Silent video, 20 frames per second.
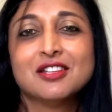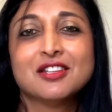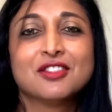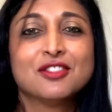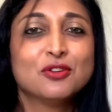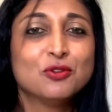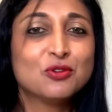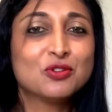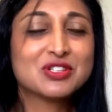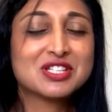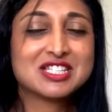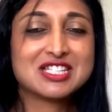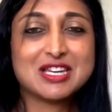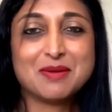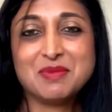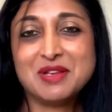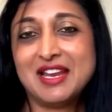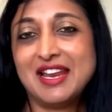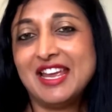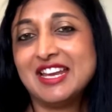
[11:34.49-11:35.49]

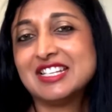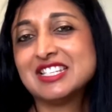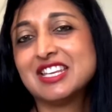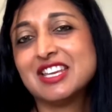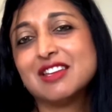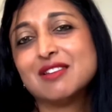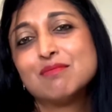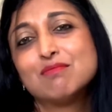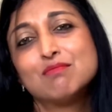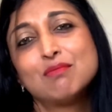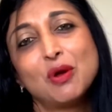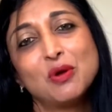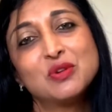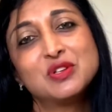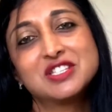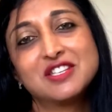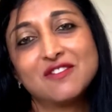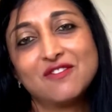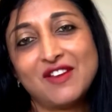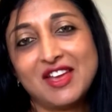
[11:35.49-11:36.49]
thought-stimulating,
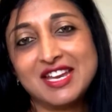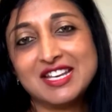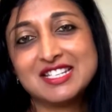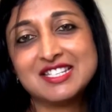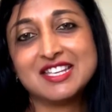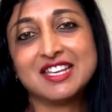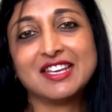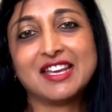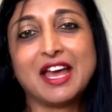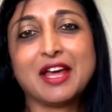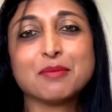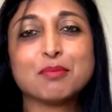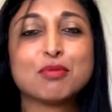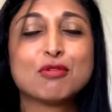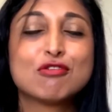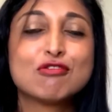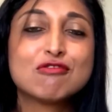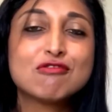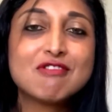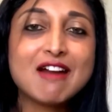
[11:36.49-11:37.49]
motivating and
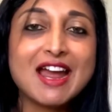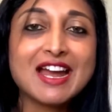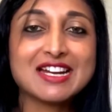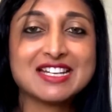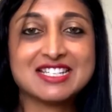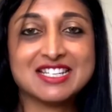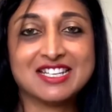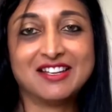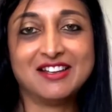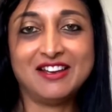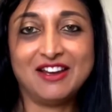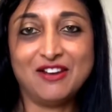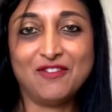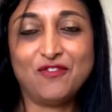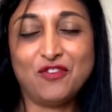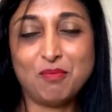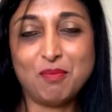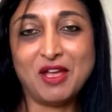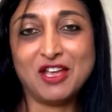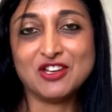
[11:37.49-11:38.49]
practical
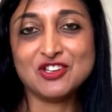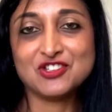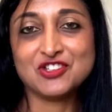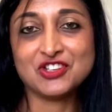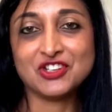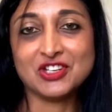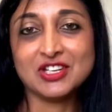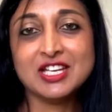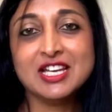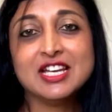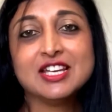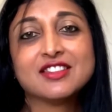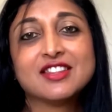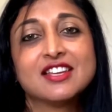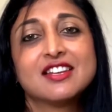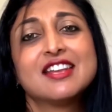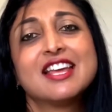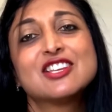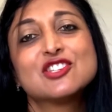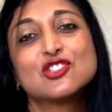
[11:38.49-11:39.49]
information
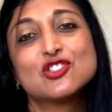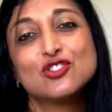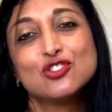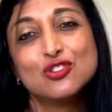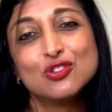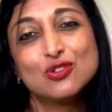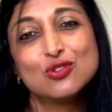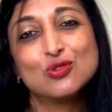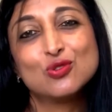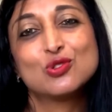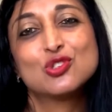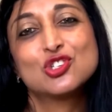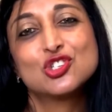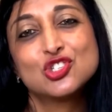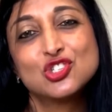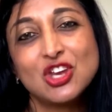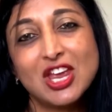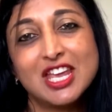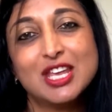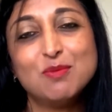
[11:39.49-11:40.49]
that lets you
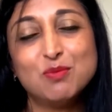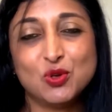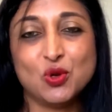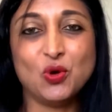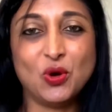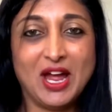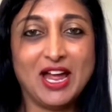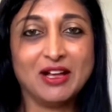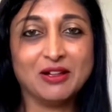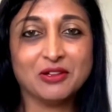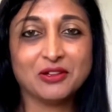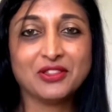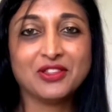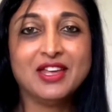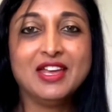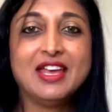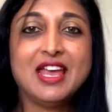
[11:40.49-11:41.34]
shape your health